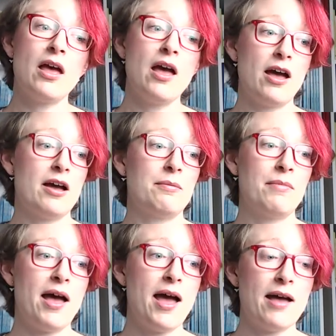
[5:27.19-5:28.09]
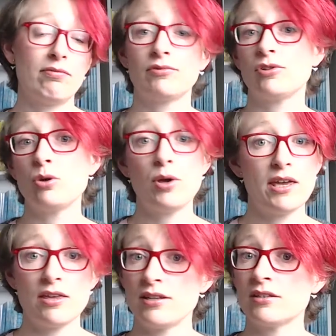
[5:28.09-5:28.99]
Um, and you hear
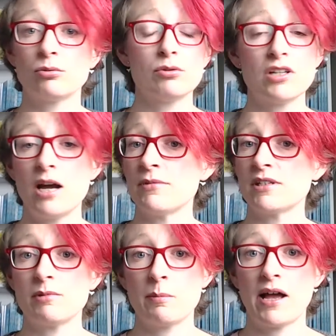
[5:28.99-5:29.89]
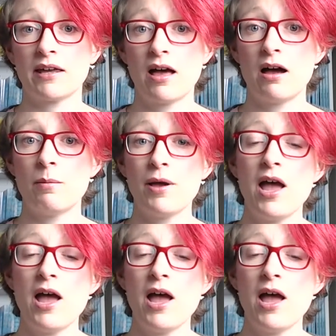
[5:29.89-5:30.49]
things all the time that seem to back that up.